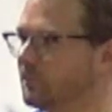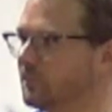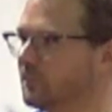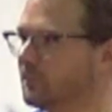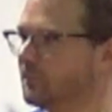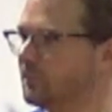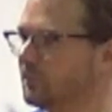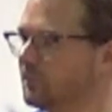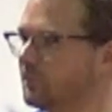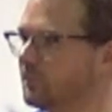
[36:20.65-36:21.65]

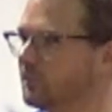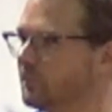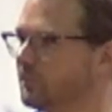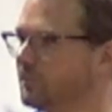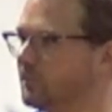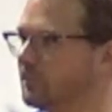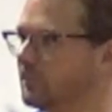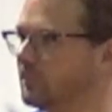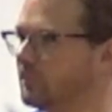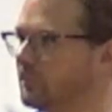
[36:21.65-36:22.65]

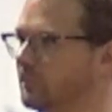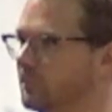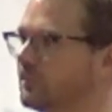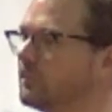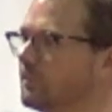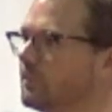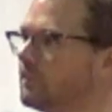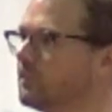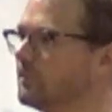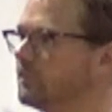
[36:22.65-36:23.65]

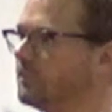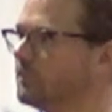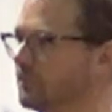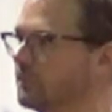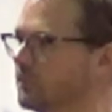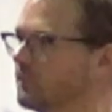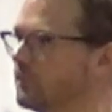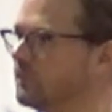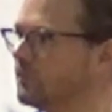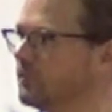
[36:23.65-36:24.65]

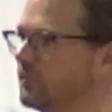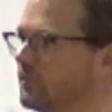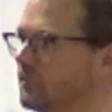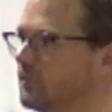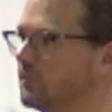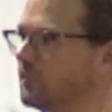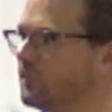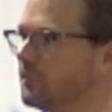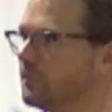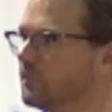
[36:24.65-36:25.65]

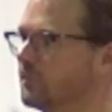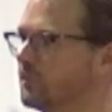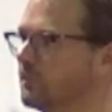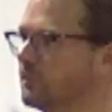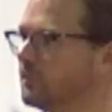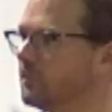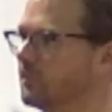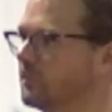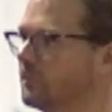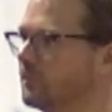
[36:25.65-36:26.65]

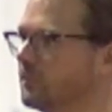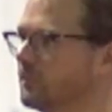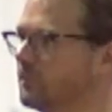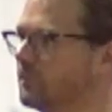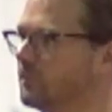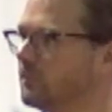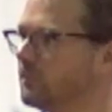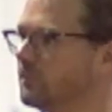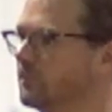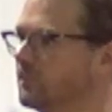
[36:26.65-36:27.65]

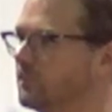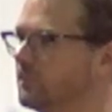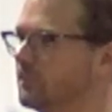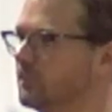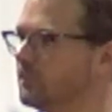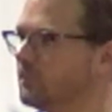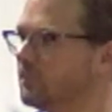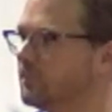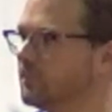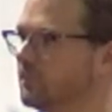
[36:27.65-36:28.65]
No words are spoken by the person on screen.